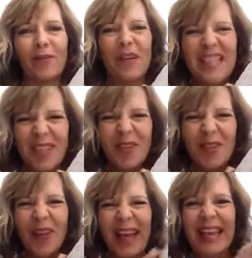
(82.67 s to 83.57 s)
What does it
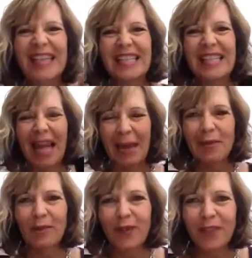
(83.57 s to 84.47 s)
look like? Is it time
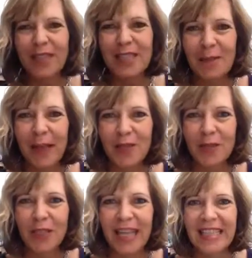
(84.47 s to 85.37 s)
to fill in some
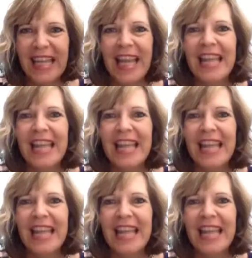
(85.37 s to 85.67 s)
extra dates?